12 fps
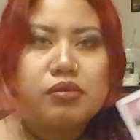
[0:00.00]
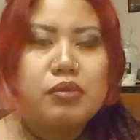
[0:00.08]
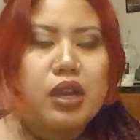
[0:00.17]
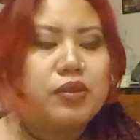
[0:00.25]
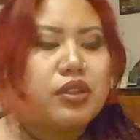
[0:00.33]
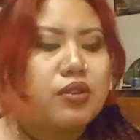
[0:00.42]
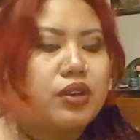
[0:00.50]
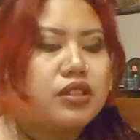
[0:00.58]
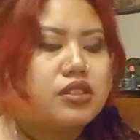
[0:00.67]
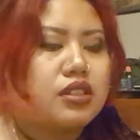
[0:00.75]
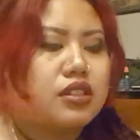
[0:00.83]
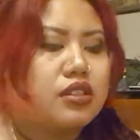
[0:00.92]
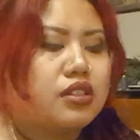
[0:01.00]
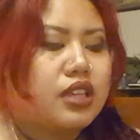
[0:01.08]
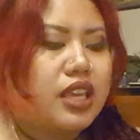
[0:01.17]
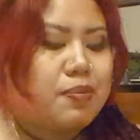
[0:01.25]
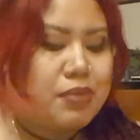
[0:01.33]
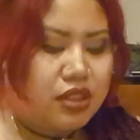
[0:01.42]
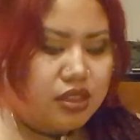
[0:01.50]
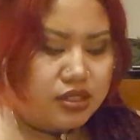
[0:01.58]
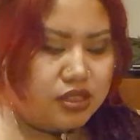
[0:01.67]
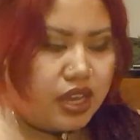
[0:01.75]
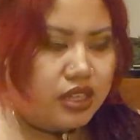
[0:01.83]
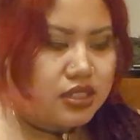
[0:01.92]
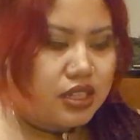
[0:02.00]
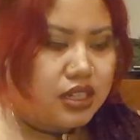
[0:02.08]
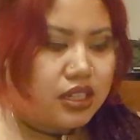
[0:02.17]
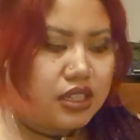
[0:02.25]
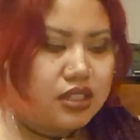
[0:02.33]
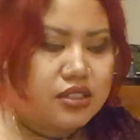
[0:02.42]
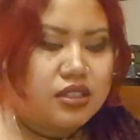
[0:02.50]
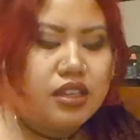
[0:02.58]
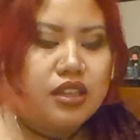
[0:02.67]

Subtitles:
probably going to keep it the size that it is.